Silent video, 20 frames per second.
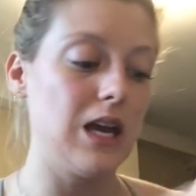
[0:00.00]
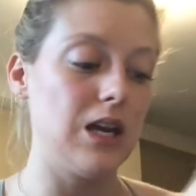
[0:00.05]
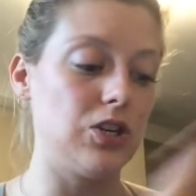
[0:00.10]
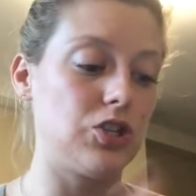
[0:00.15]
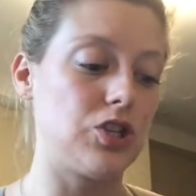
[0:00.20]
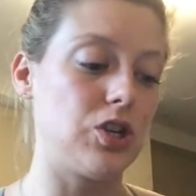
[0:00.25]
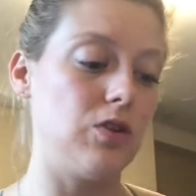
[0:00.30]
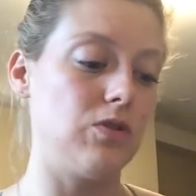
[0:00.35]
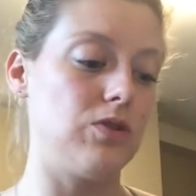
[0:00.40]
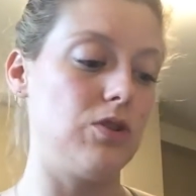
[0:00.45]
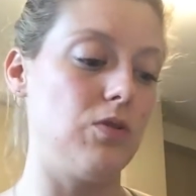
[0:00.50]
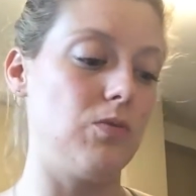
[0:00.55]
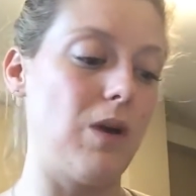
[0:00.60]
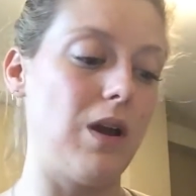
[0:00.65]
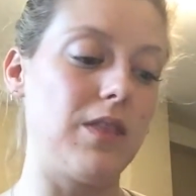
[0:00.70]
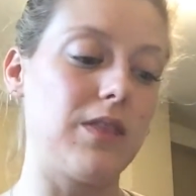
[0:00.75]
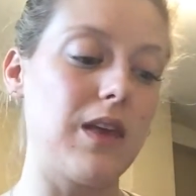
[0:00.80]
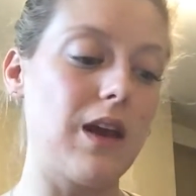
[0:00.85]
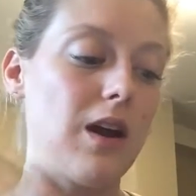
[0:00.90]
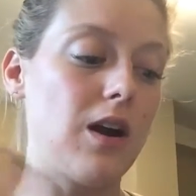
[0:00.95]
It shows you
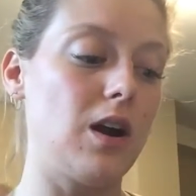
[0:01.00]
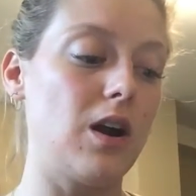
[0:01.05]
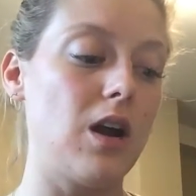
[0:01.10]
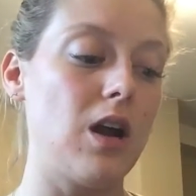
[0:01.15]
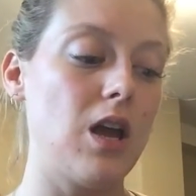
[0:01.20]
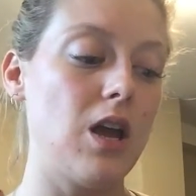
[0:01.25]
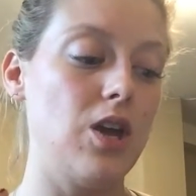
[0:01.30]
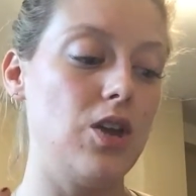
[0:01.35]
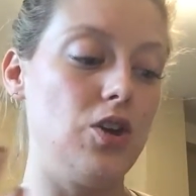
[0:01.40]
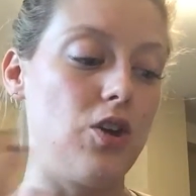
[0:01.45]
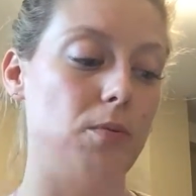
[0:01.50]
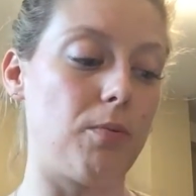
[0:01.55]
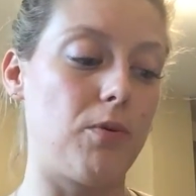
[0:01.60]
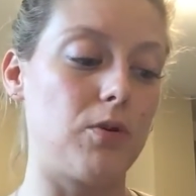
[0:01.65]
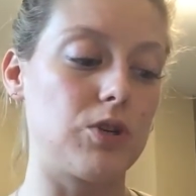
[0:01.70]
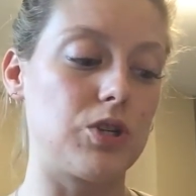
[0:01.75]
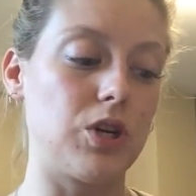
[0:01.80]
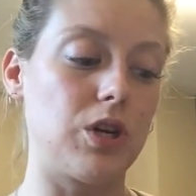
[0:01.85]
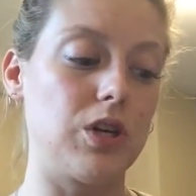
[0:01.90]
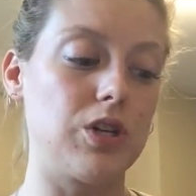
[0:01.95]
right there your
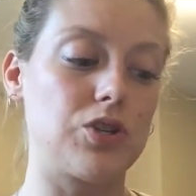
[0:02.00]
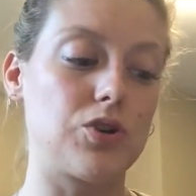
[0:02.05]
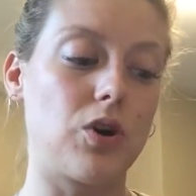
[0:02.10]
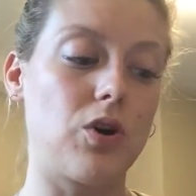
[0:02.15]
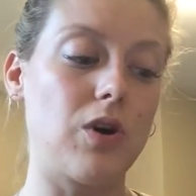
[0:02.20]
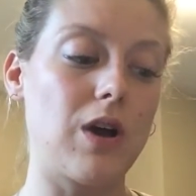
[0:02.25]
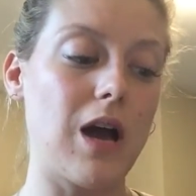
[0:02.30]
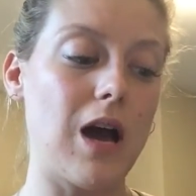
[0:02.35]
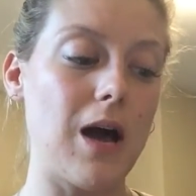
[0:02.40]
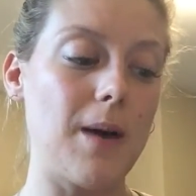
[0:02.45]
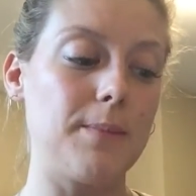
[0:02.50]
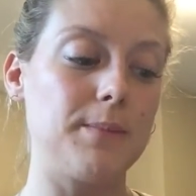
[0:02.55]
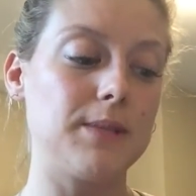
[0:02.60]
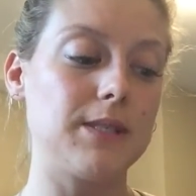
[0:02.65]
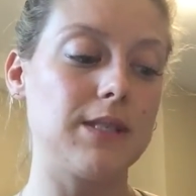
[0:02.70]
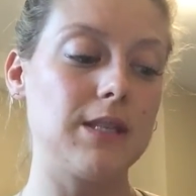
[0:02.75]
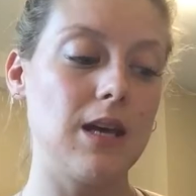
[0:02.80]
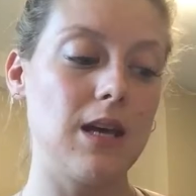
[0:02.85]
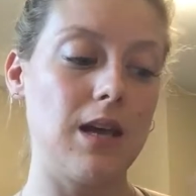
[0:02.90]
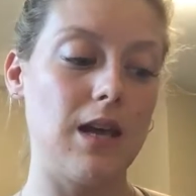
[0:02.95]
portion control
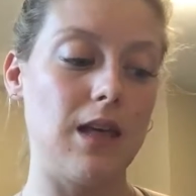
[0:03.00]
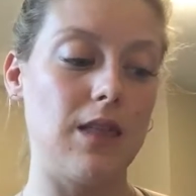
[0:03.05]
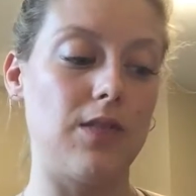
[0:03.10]
cups.